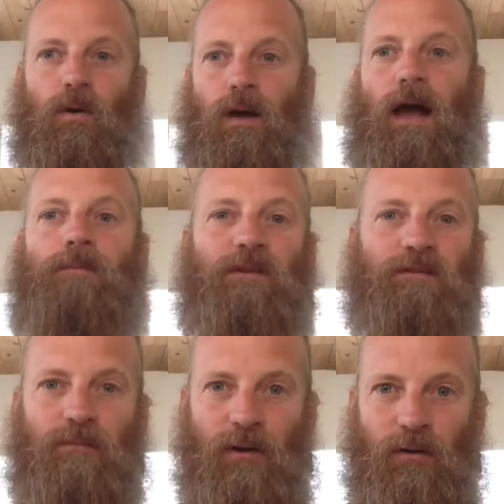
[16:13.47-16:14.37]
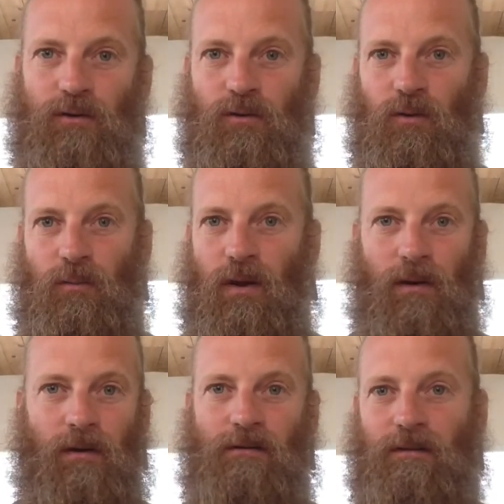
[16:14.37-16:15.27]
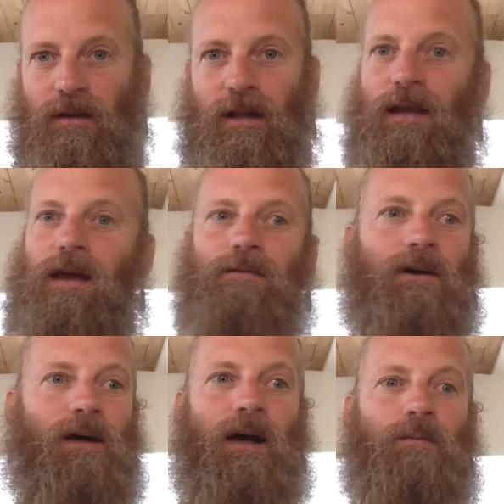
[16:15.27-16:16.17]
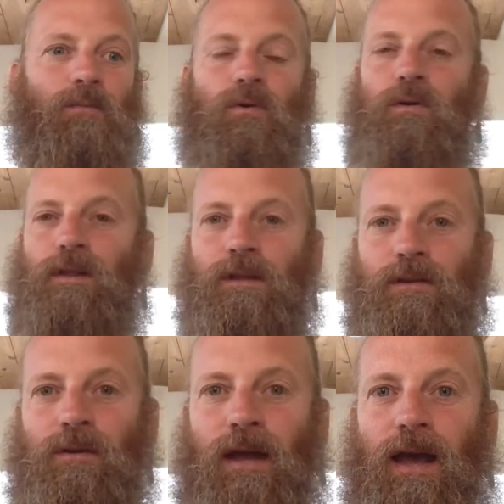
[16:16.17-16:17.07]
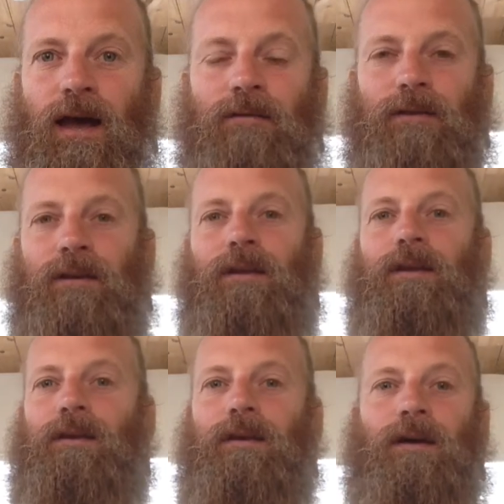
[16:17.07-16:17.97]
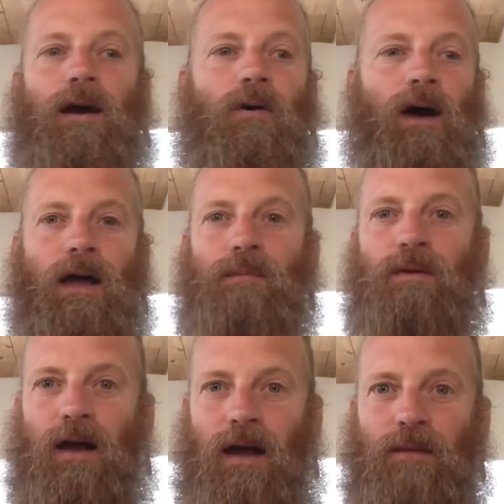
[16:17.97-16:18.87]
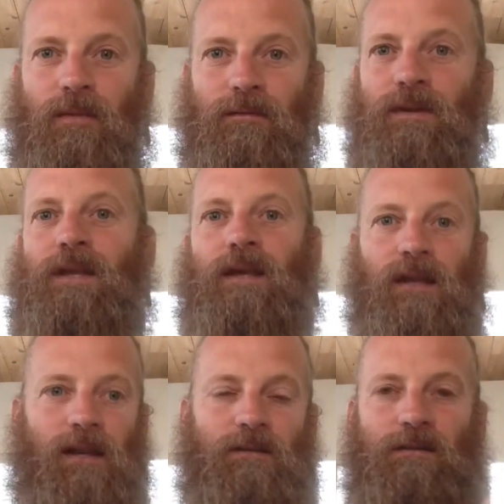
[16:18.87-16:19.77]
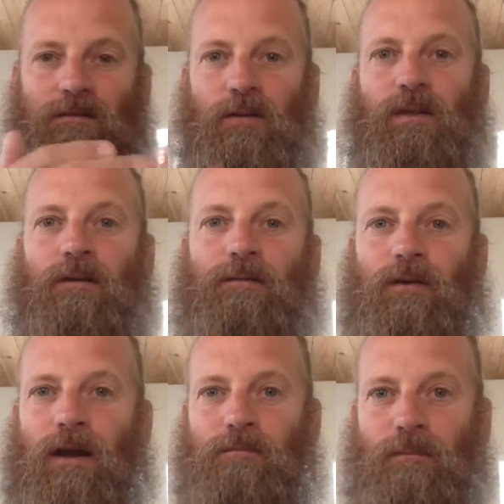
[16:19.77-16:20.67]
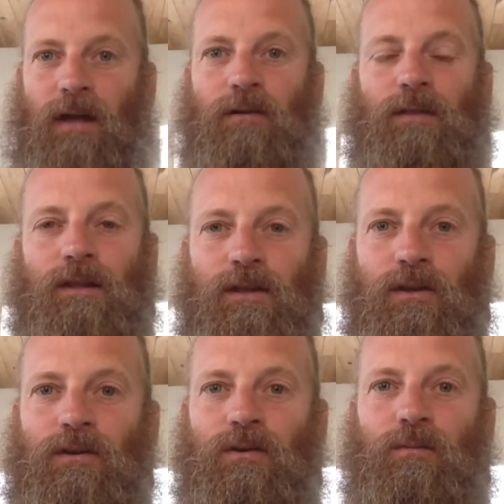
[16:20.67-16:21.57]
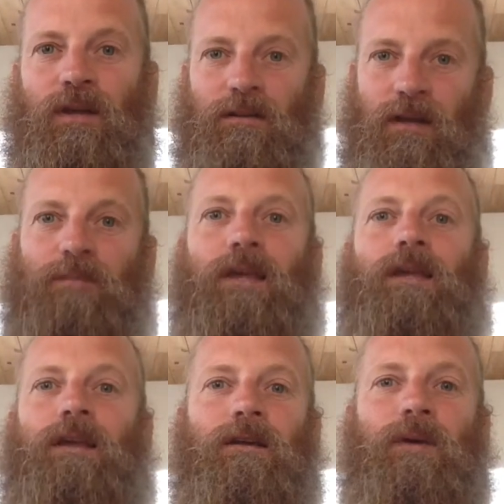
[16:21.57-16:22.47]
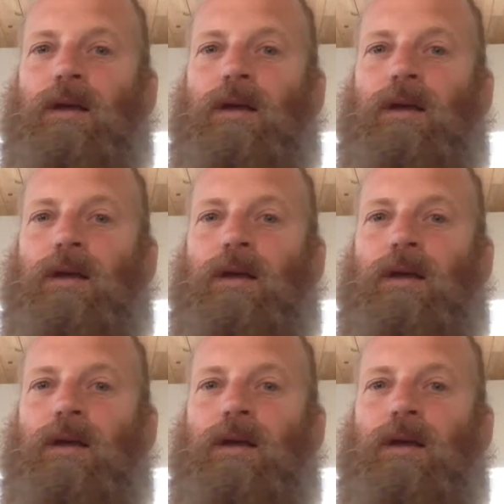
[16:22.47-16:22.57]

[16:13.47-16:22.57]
I'm a spiritual person and I have a lot more than you have, and oh, I'm a vegan, and so therefore I'm better than you because I'm taking care of.